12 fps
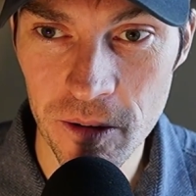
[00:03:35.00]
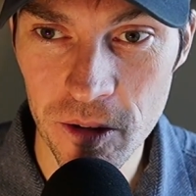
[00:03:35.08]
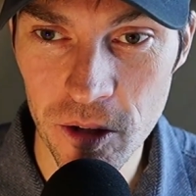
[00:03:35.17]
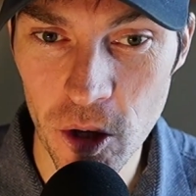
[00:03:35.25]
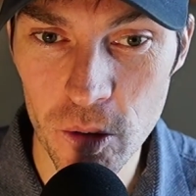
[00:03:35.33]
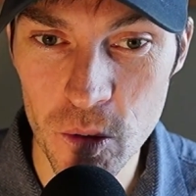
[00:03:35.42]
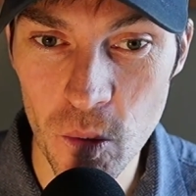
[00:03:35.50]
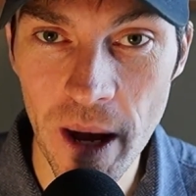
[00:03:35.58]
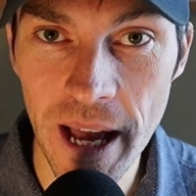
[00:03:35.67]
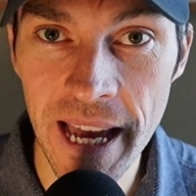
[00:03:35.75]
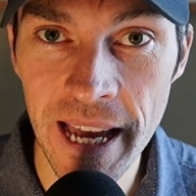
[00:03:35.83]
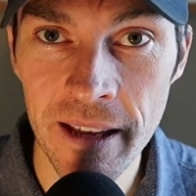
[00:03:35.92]
goes
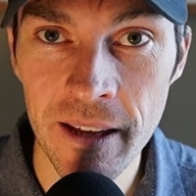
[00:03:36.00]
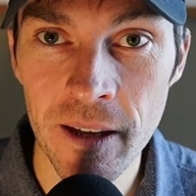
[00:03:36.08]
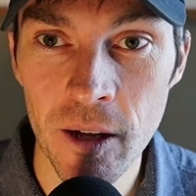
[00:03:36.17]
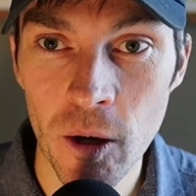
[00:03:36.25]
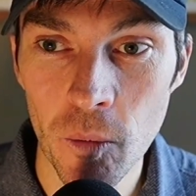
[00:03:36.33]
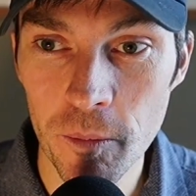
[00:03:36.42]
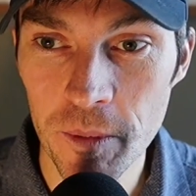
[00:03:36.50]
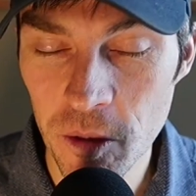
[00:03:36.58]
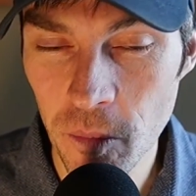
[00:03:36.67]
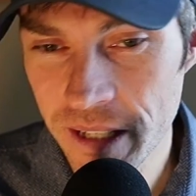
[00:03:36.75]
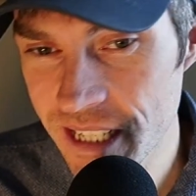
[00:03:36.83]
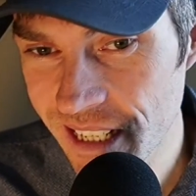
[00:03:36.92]
away, will be the
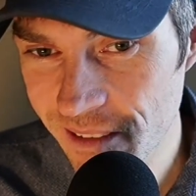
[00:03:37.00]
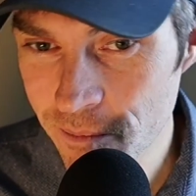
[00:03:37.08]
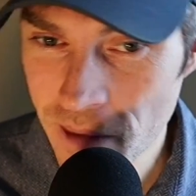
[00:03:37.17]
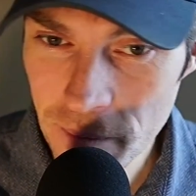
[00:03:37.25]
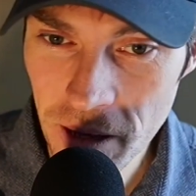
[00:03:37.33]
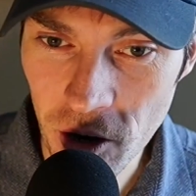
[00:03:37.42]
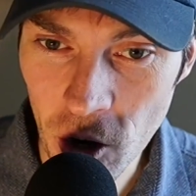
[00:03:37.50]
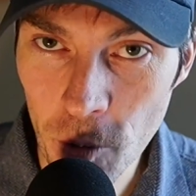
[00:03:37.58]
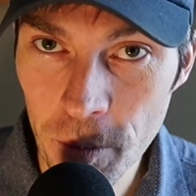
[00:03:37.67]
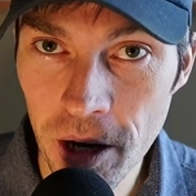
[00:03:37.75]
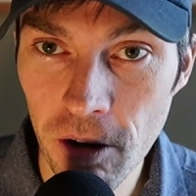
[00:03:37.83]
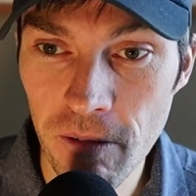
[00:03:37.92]
ones that maybe are
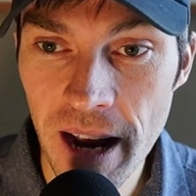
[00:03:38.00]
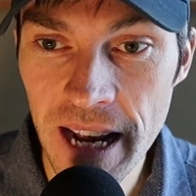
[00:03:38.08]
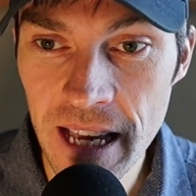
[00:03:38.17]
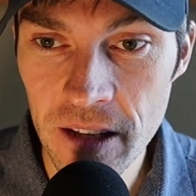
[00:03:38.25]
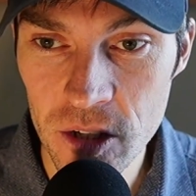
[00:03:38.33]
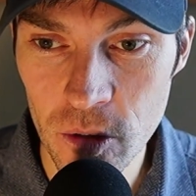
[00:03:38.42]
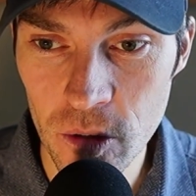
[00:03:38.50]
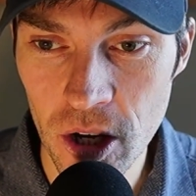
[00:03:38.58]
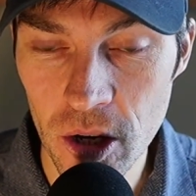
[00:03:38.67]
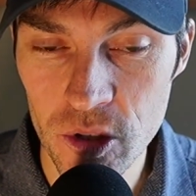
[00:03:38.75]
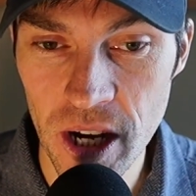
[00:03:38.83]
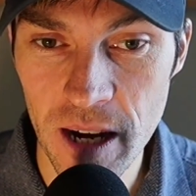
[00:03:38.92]
open already, so you could
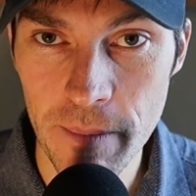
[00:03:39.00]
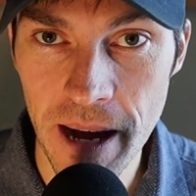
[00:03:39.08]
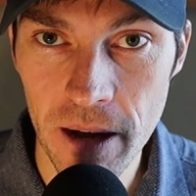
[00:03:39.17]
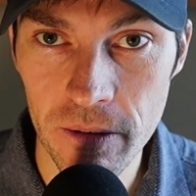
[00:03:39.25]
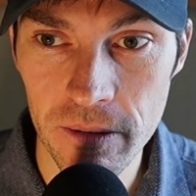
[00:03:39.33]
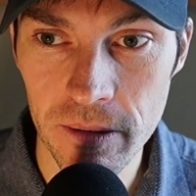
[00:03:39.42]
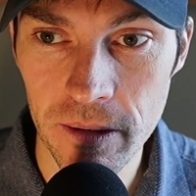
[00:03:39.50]
go check them out.